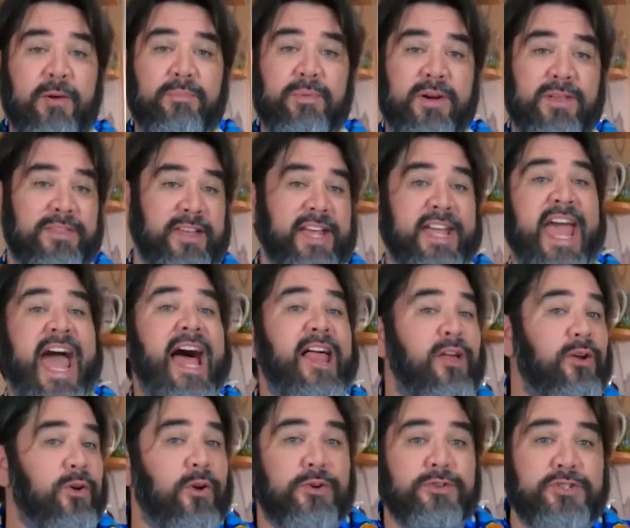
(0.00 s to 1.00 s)
up with a
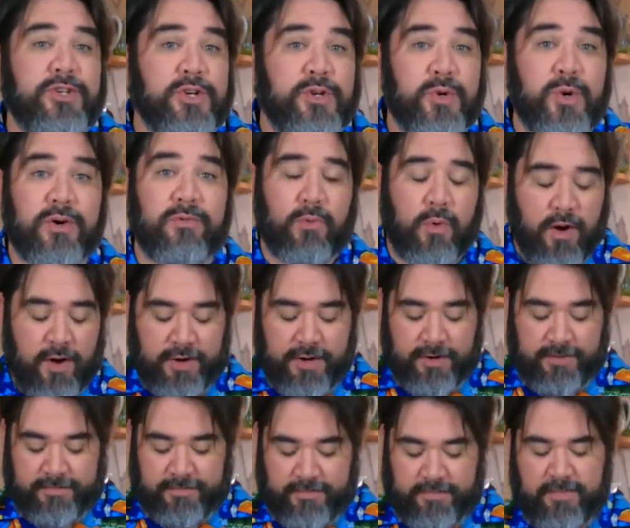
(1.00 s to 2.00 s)
gallon or two of
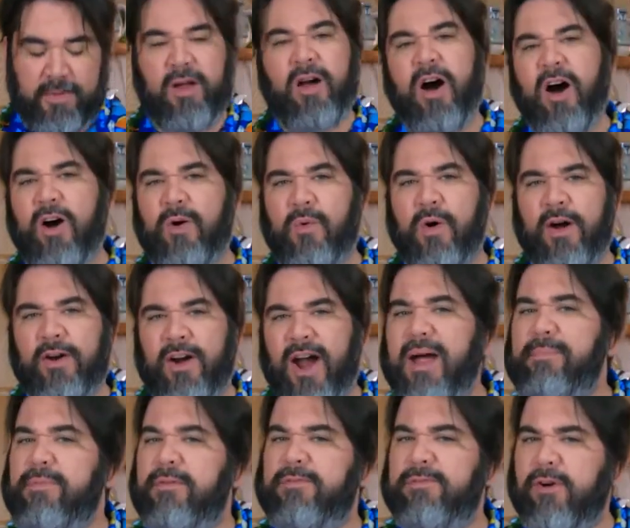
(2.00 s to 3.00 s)
water, hot water,
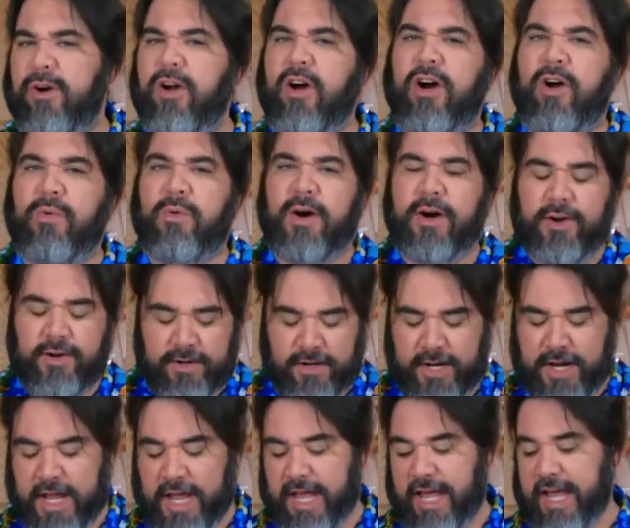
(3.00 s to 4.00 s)
I prefer hot water,
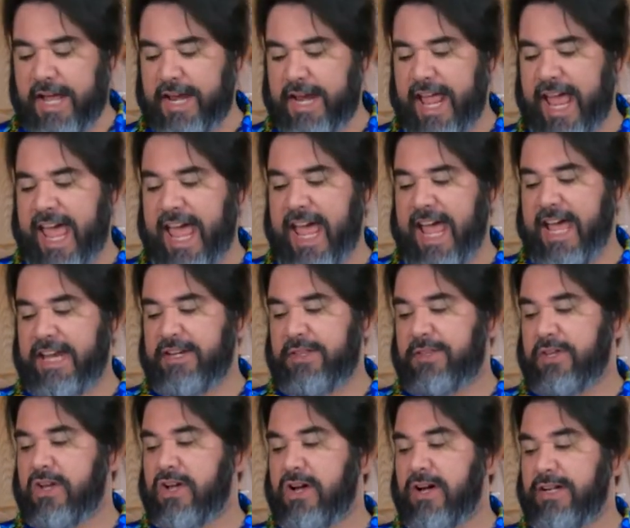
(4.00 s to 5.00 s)
and add
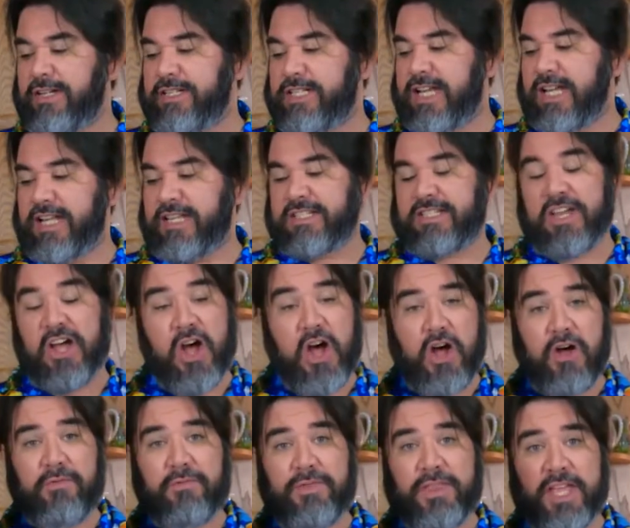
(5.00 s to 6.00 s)
the contents
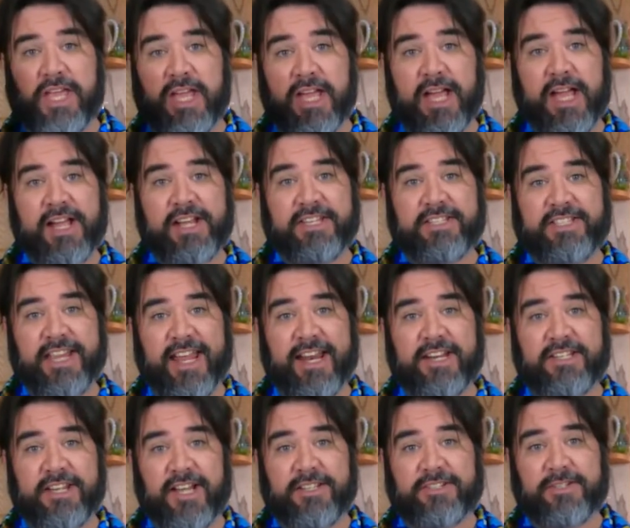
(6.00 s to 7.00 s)
of the
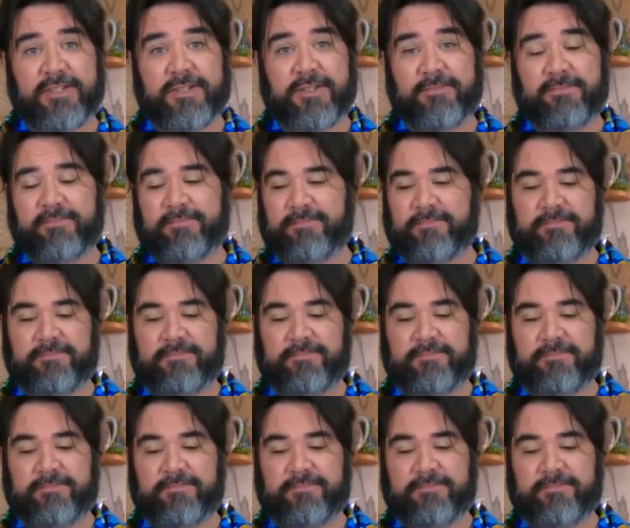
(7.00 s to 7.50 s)
sanitizer.